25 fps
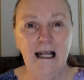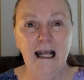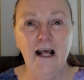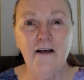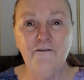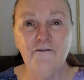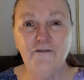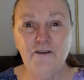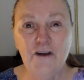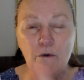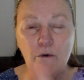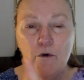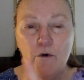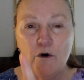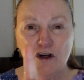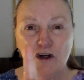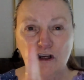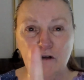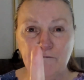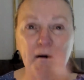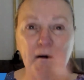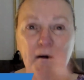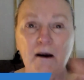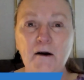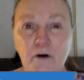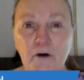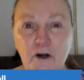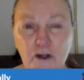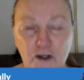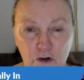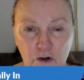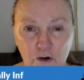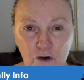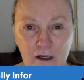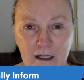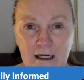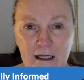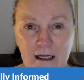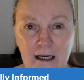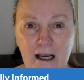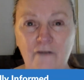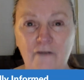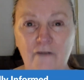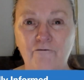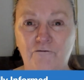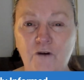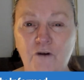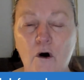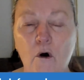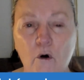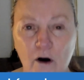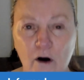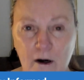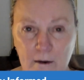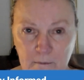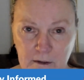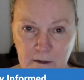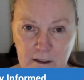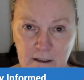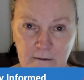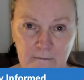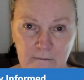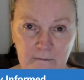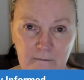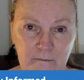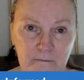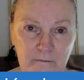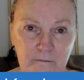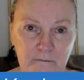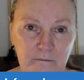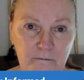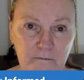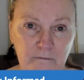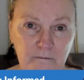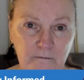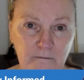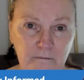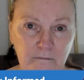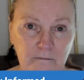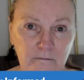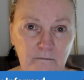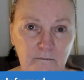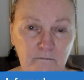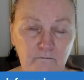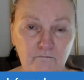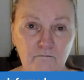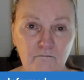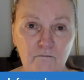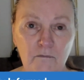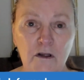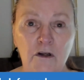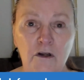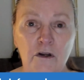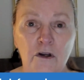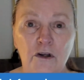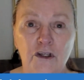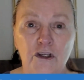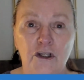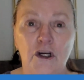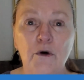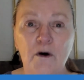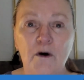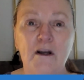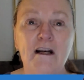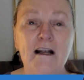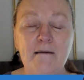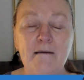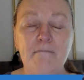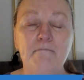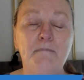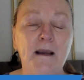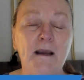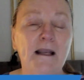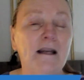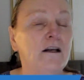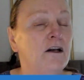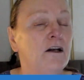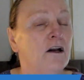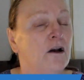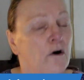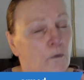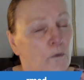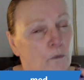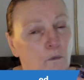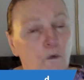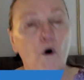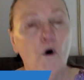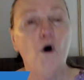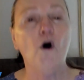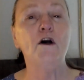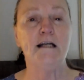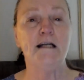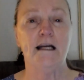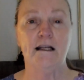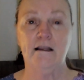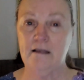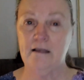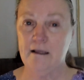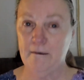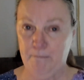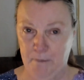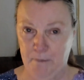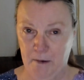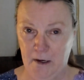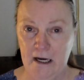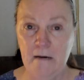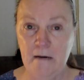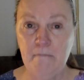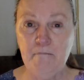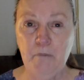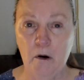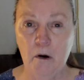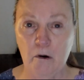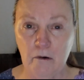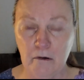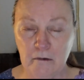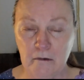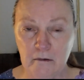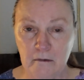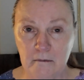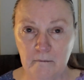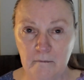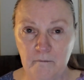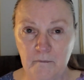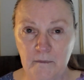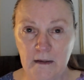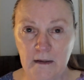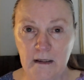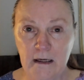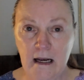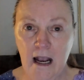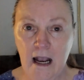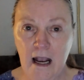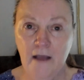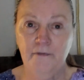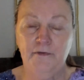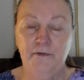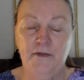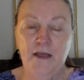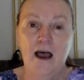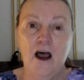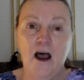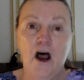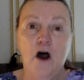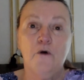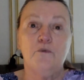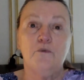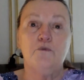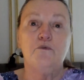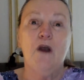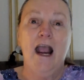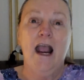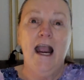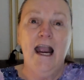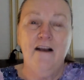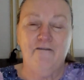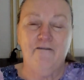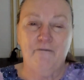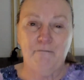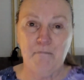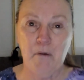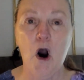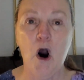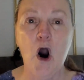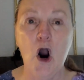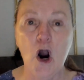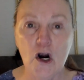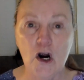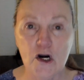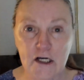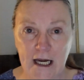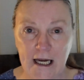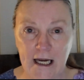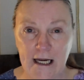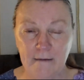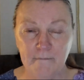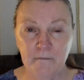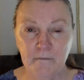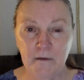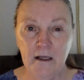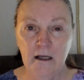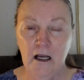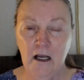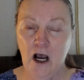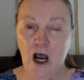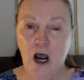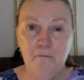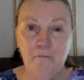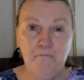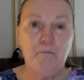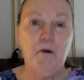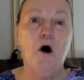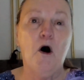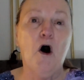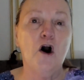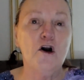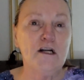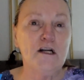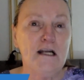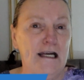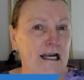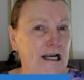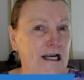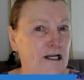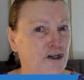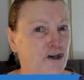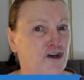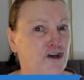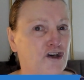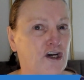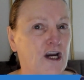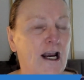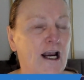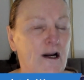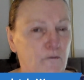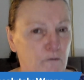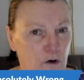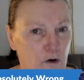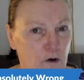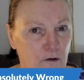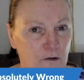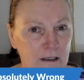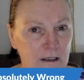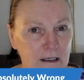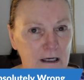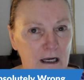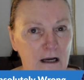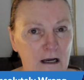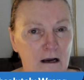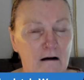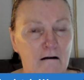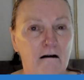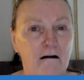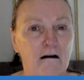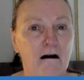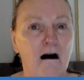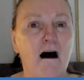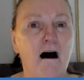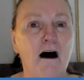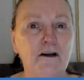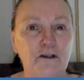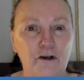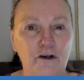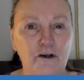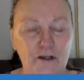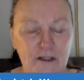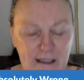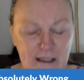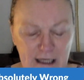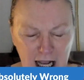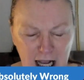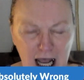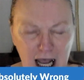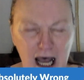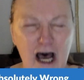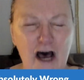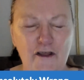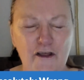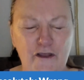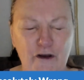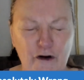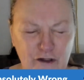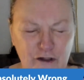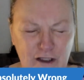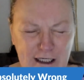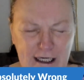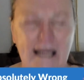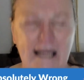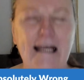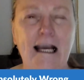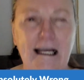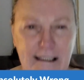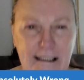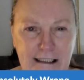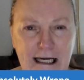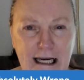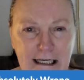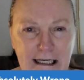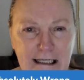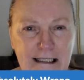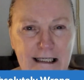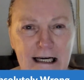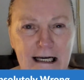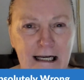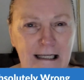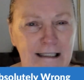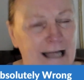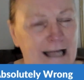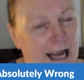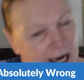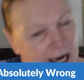If you were spiritually informed, you would have been warning the people that a rave party, a party in general, honors other deities.